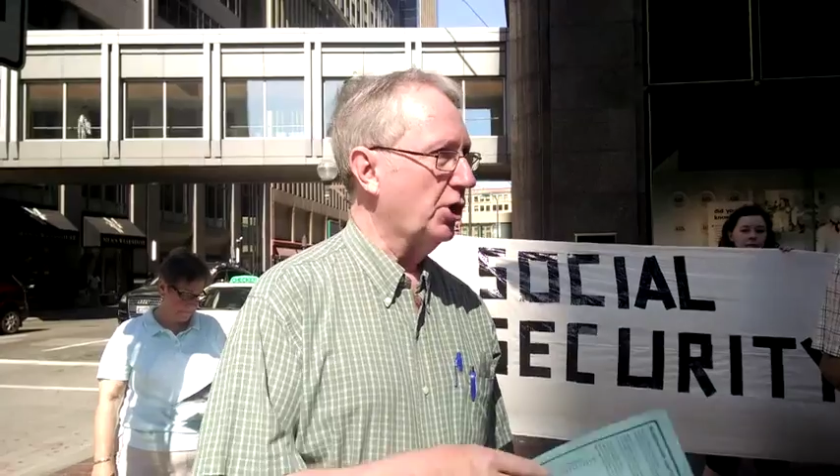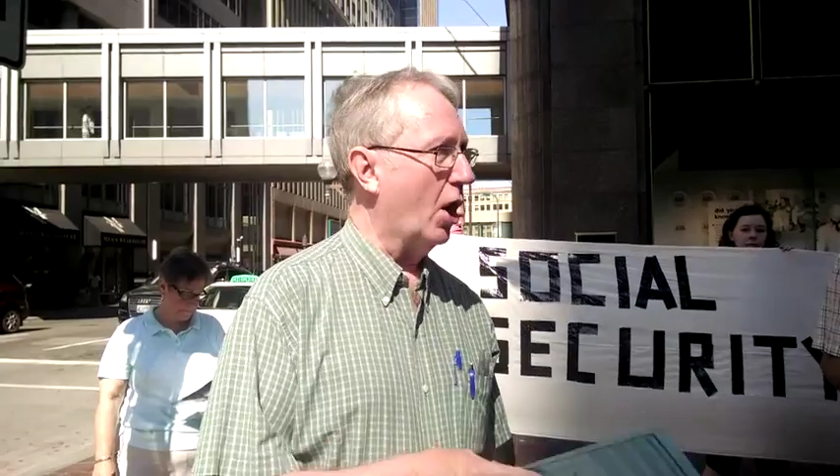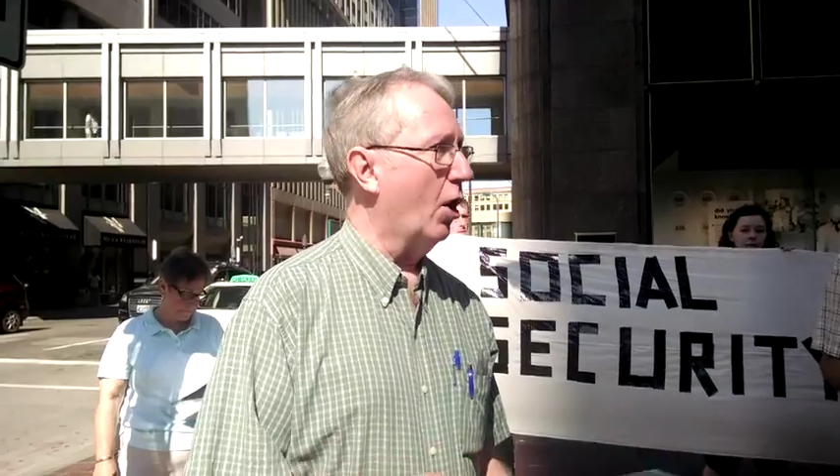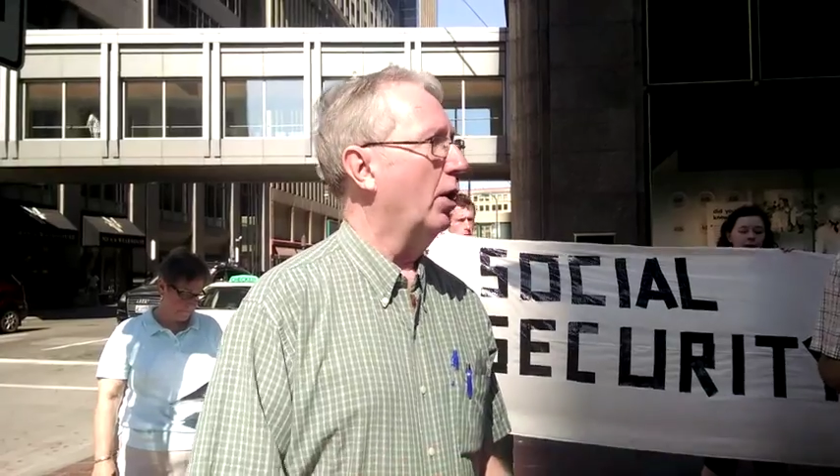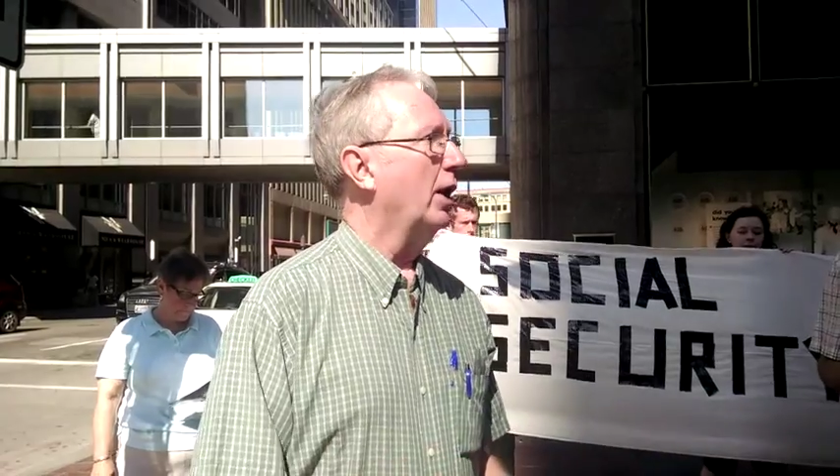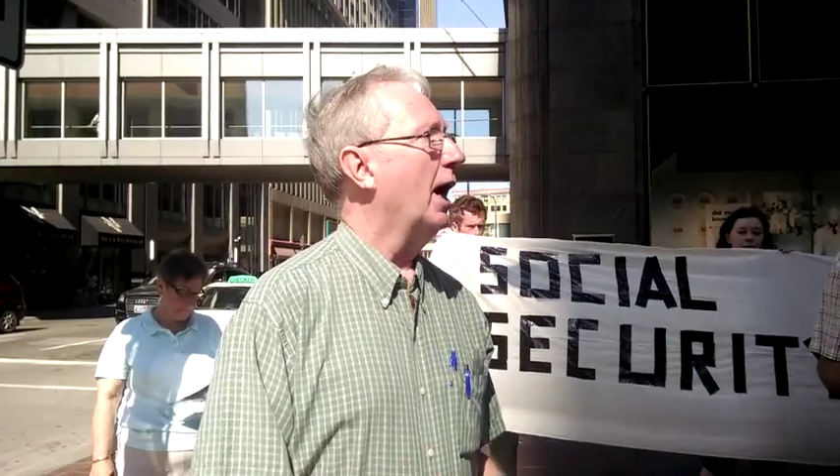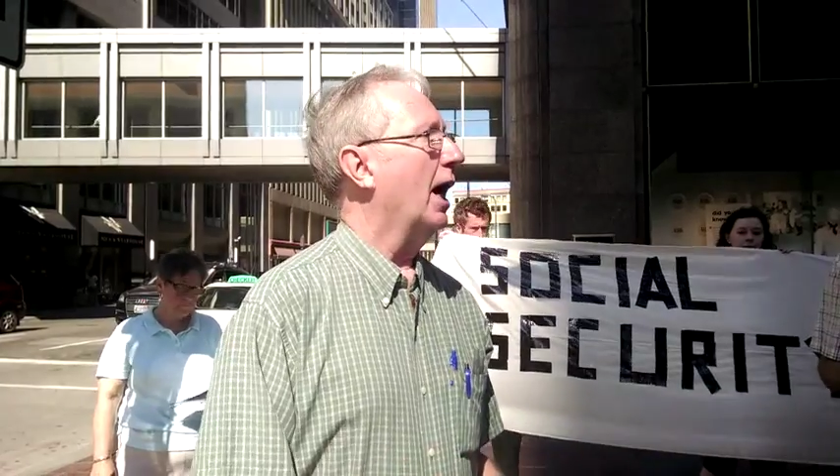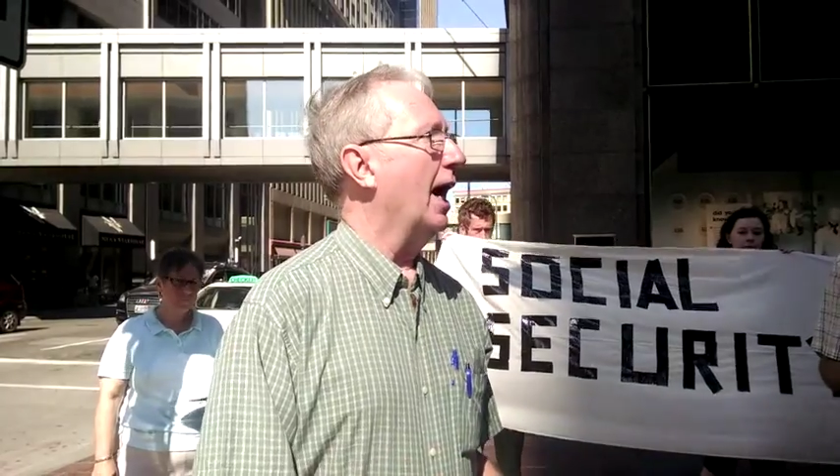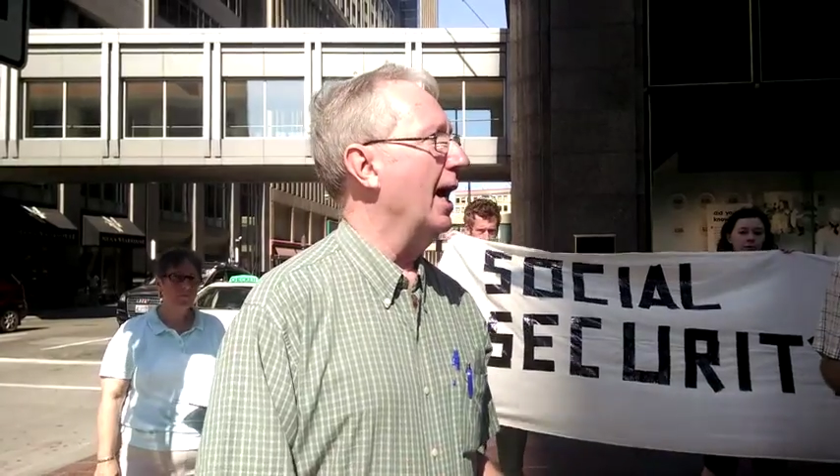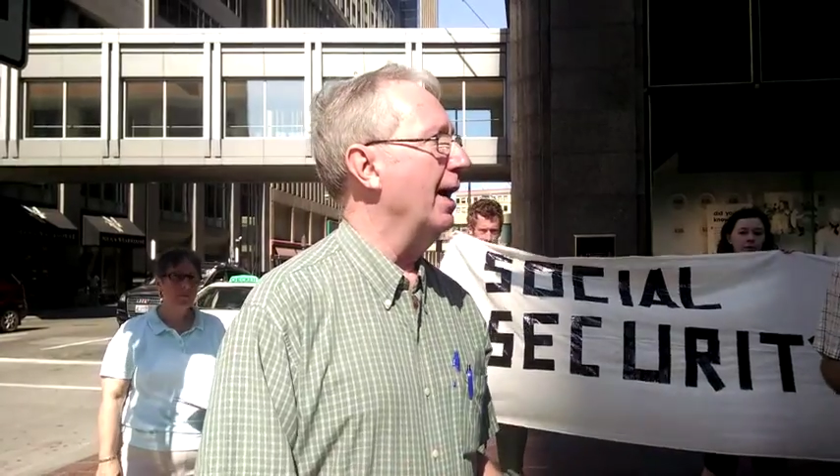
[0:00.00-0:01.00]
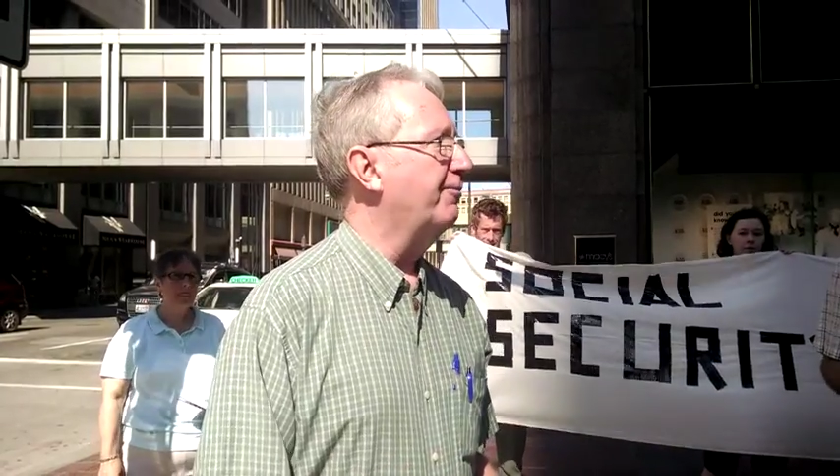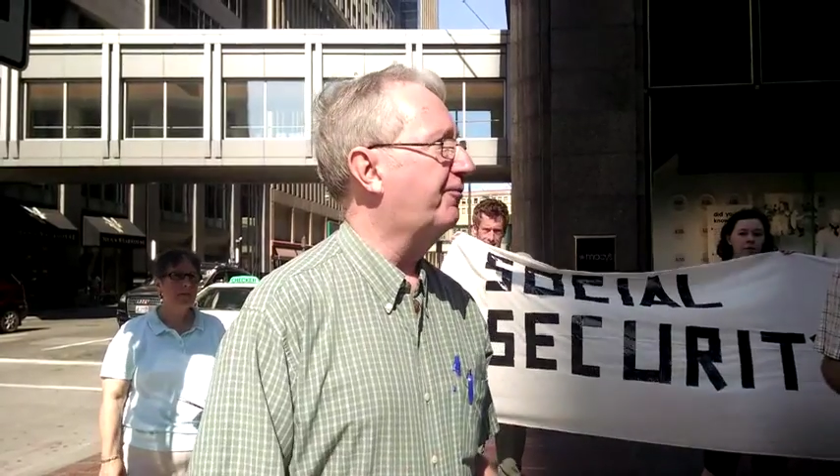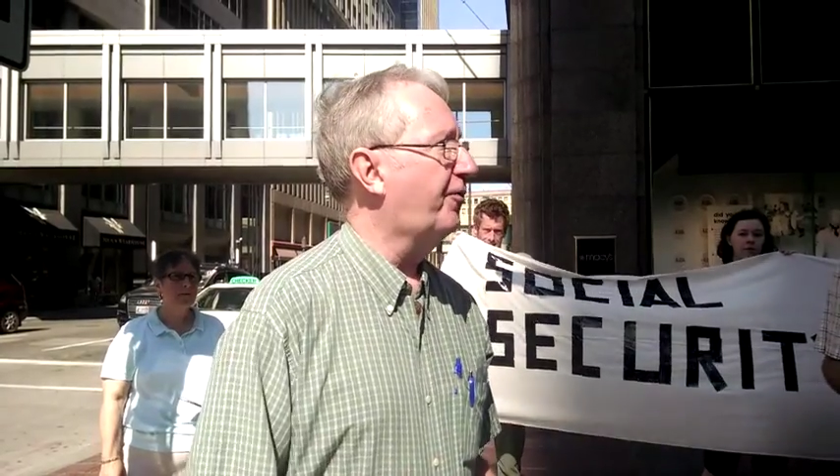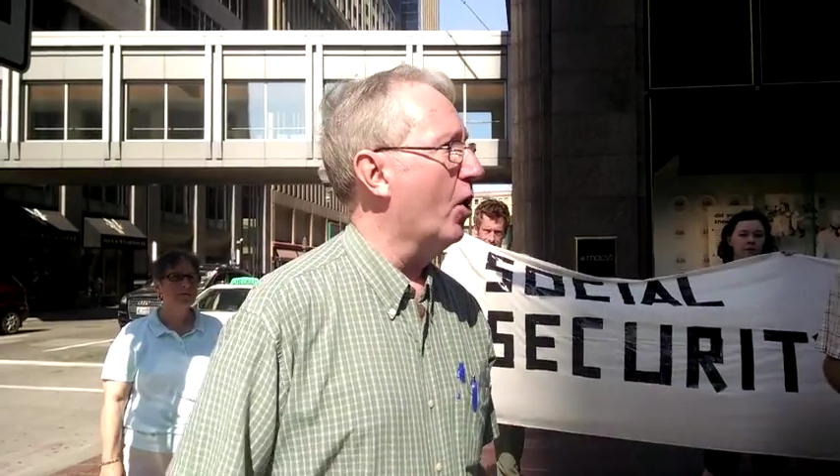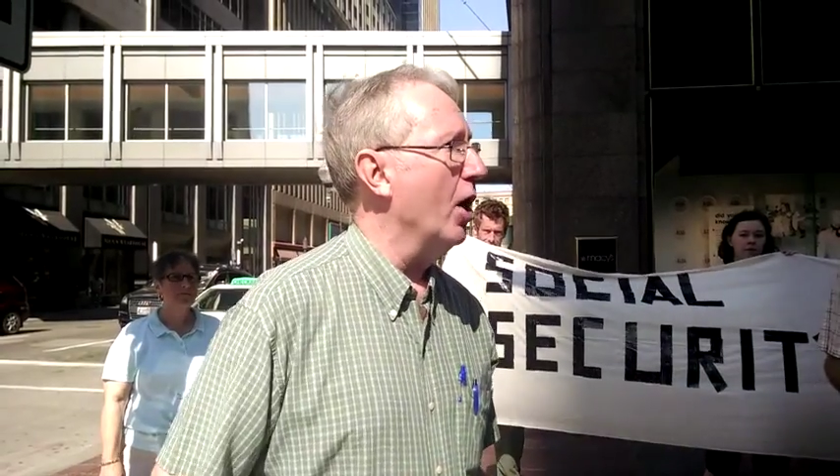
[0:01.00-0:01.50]
So I am
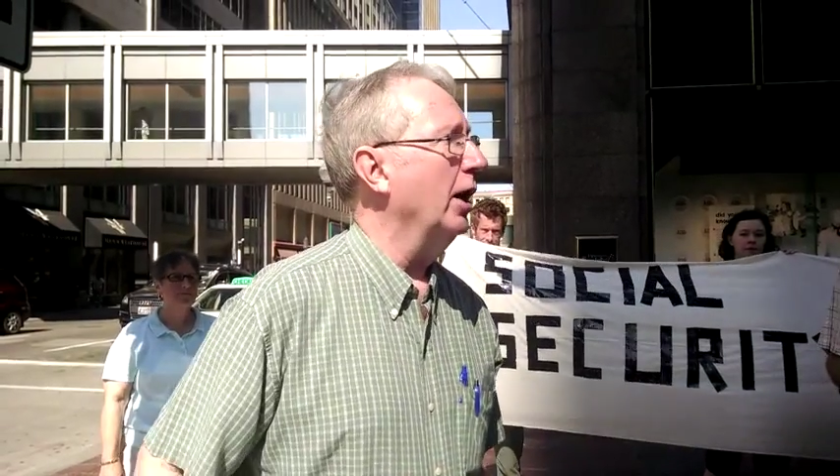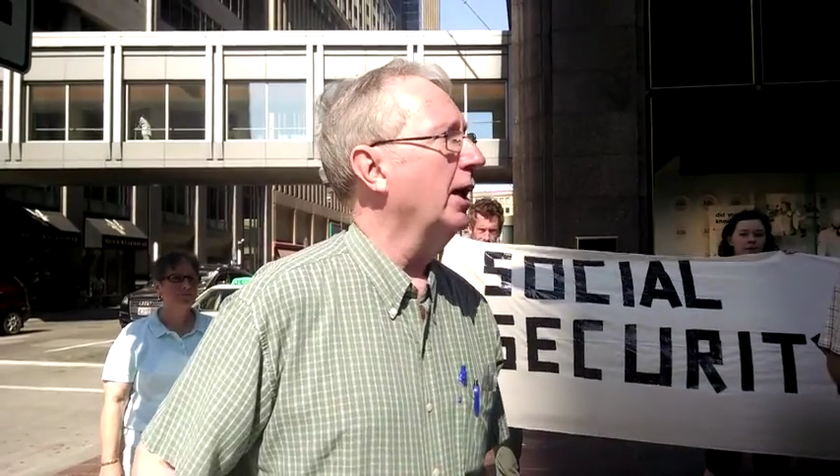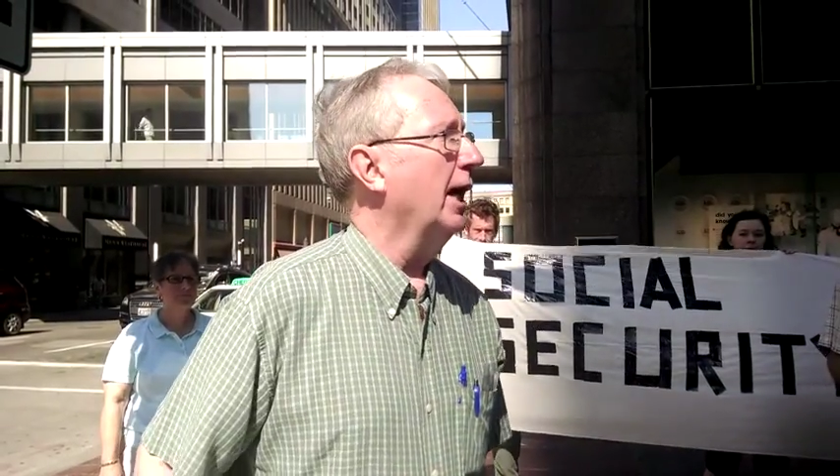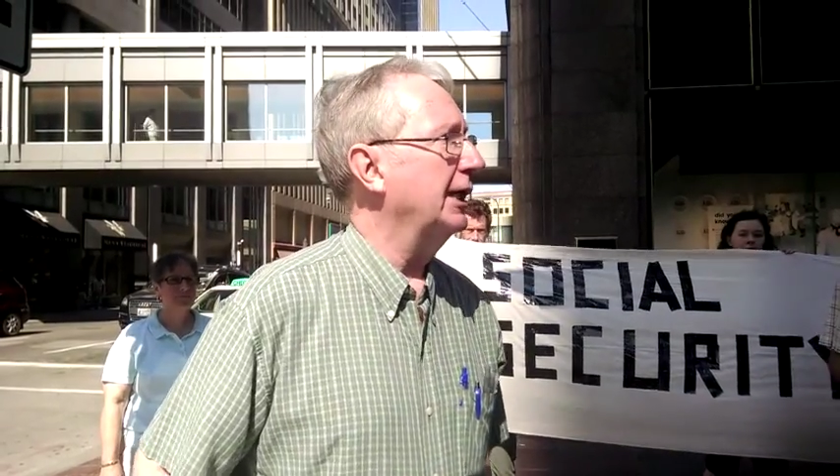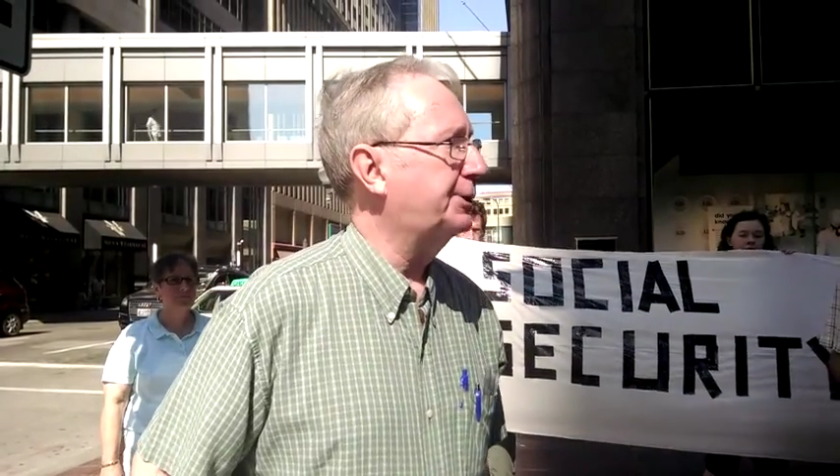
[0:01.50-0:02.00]
for